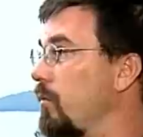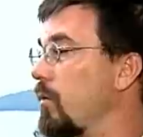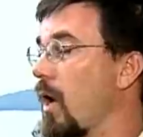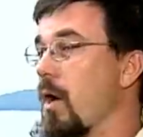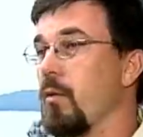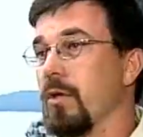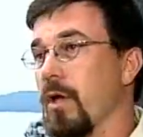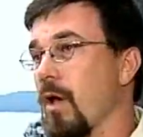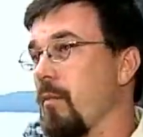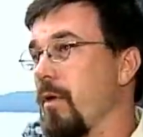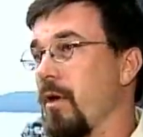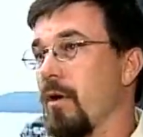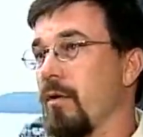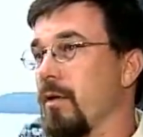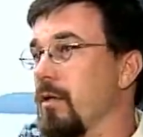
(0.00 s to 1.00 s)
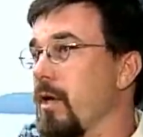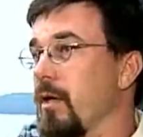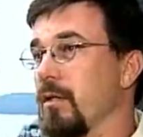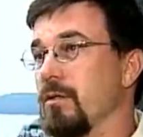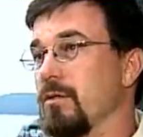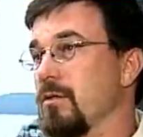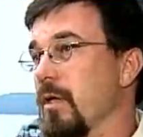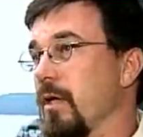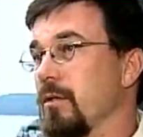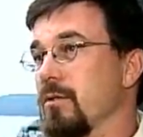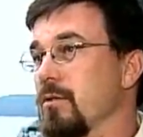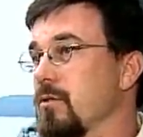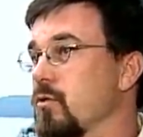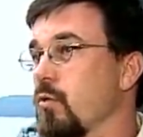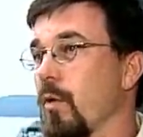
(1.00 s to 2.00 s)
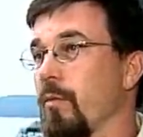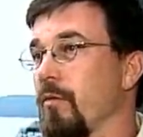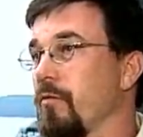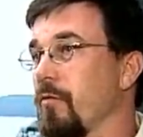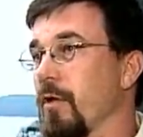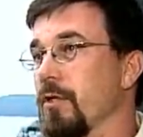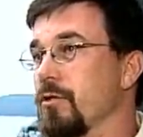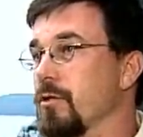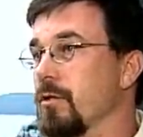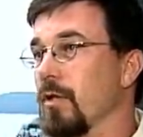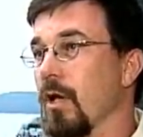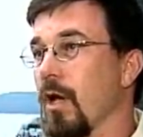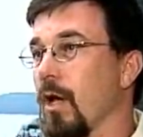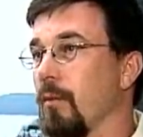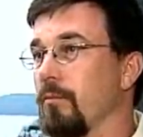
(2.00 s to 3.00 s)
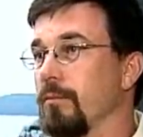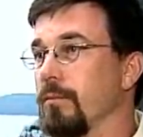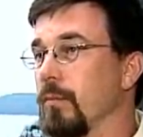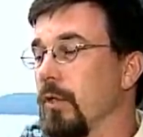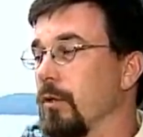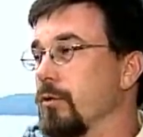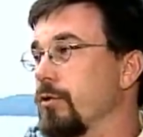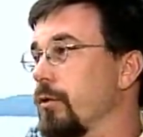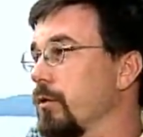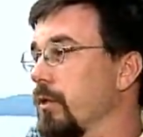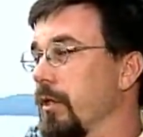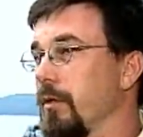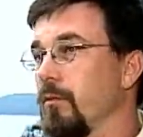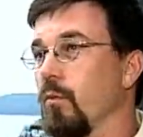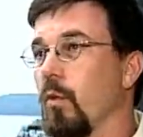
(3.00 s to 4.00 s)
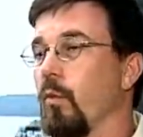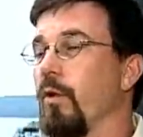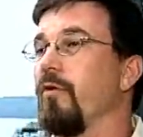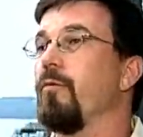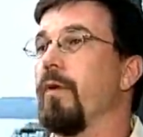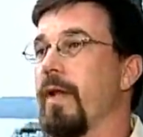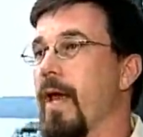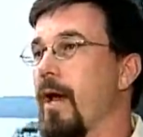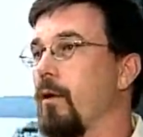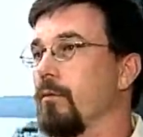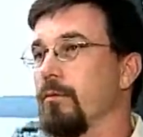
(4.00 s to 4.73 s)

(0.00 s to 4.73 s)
I would come here and, and, and swim and fish. Um, you know, certainly when we've been out,